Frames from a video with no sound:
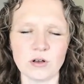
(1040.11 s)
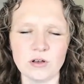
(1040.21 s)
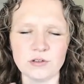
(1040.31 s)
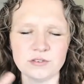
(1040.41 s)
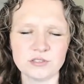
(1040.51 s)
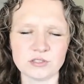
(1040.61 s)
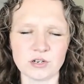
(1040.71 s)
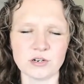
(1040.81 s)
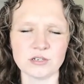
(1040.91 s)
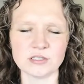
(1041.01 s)
all the
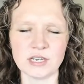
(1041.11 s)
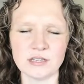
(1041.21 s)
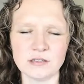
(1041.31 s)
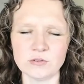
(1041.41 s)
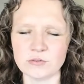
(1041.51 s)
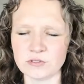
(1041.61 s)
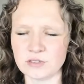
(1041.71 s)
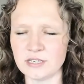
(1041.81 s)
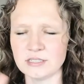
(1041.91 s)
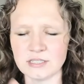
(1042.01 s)
stars and the northern
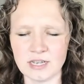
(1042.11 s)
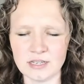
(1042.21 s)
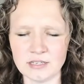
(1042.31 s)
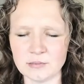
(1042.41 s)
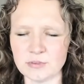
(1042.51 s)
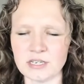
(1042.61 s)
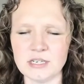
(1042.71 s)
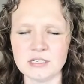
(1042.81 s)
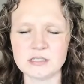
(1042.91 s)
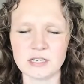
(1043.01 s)
lights and the
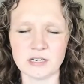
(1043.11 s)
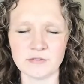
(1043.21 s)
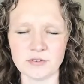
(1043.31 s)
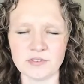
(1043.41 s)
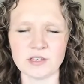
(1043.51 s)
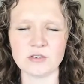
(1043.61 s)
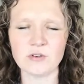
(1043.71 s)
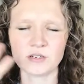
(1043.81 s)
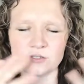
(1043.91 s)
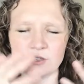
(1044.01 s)
planets and everything you
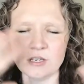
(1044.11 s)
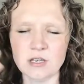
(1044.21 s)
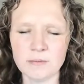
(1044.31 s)
actually